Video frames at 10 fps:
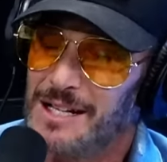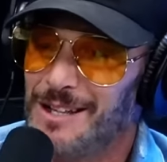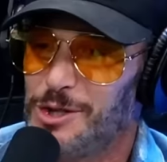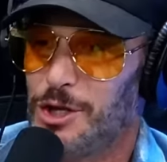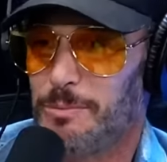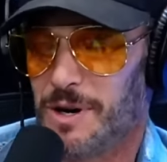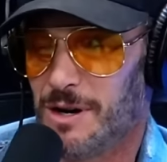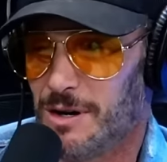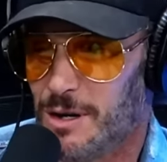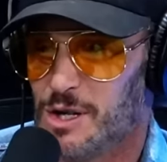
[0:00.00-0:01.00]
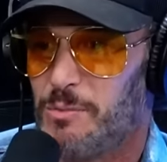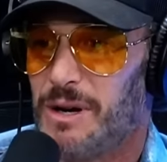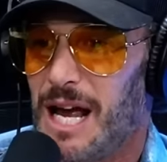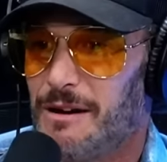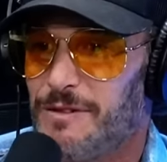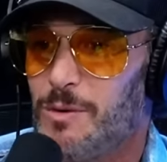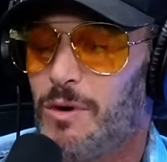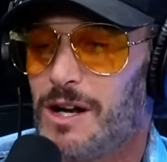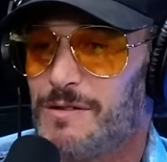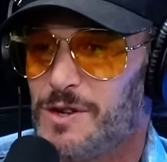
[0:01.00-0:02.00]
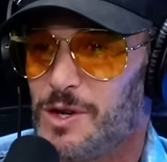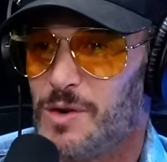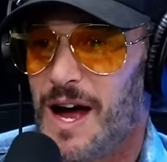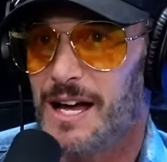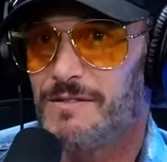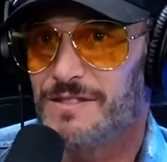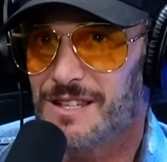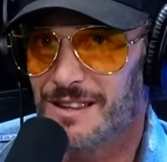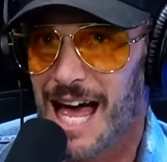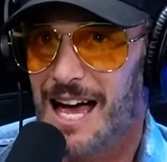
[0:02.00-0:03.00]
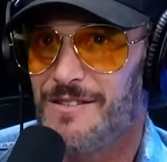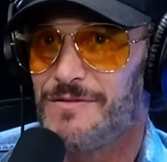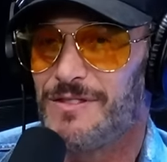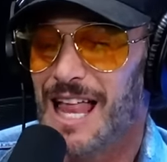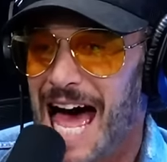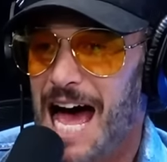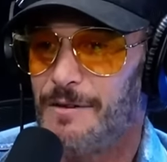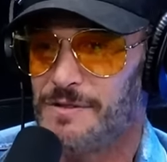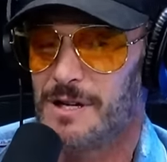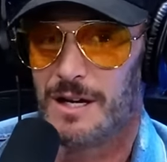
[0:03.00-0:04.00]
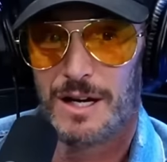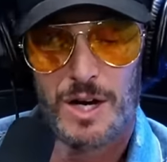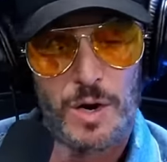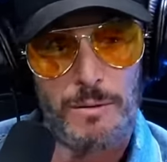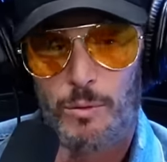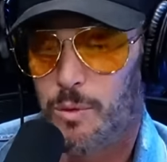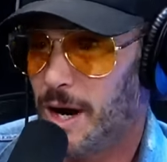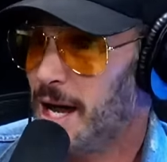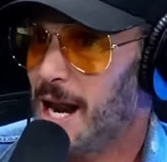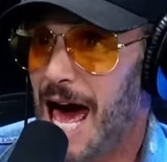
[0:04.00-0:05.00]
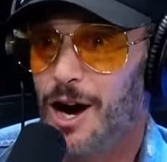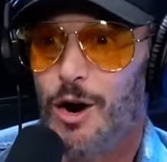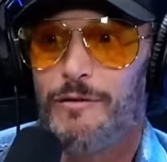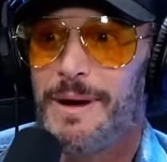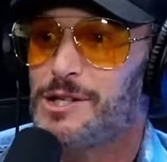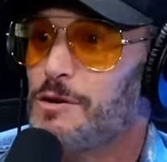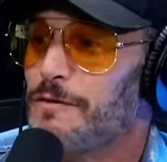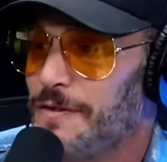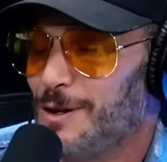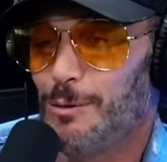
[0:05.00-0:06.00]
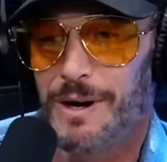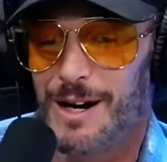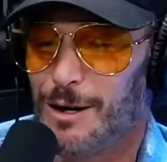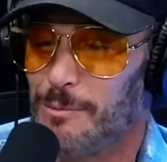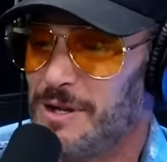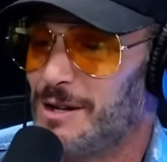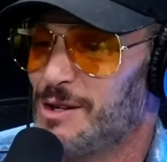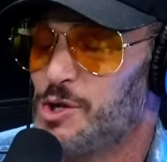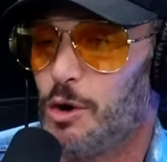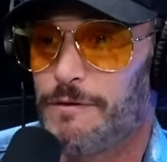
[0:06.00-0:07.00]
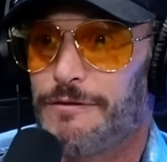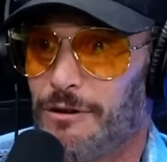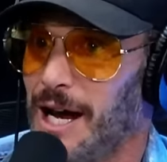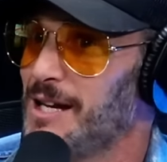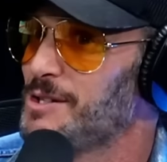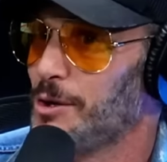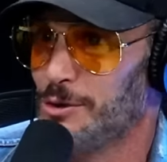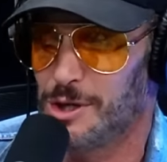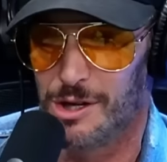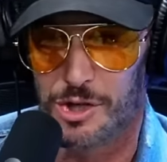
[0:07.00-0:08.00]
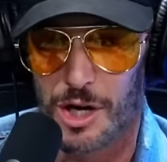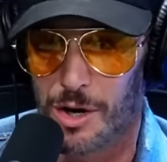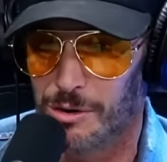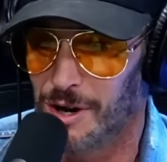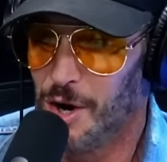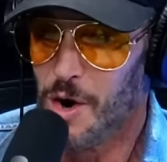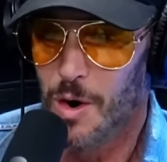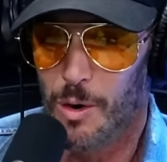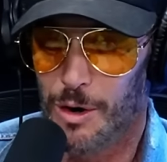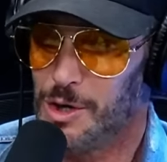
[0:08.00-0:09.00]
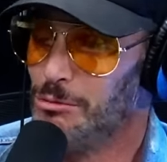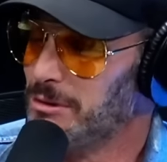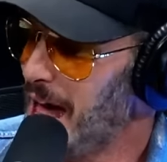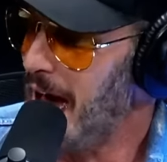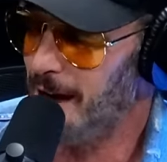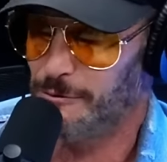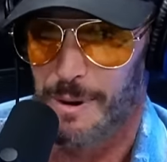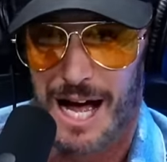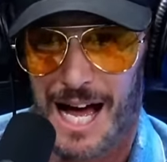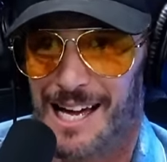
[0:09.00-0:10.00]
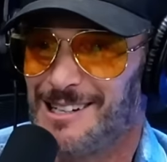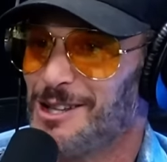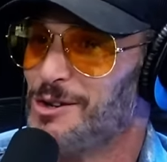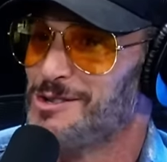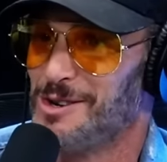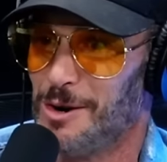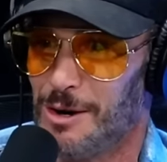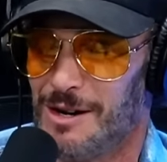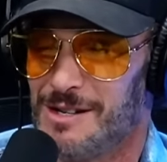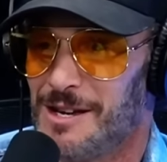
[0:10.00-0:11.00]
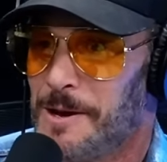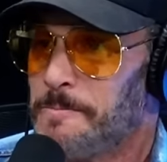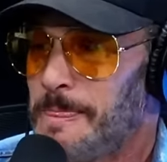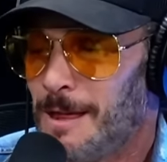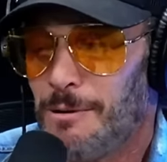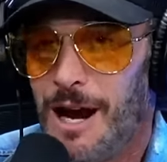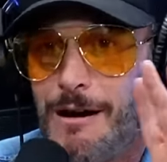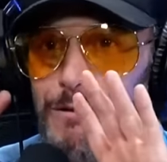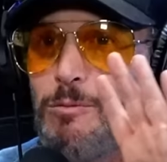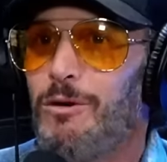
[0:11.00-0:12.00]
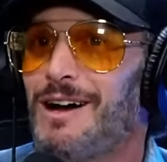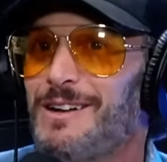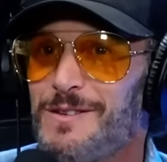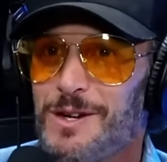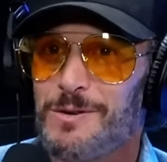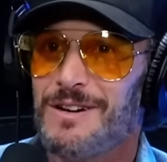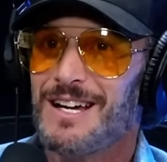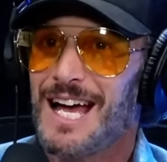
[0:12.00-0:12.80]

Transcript: clutch your pearls, but every one of you have have laughed. And I don't know if it makes you feel better because your friend told you the joke or you laughed behind closed doors, but every one of you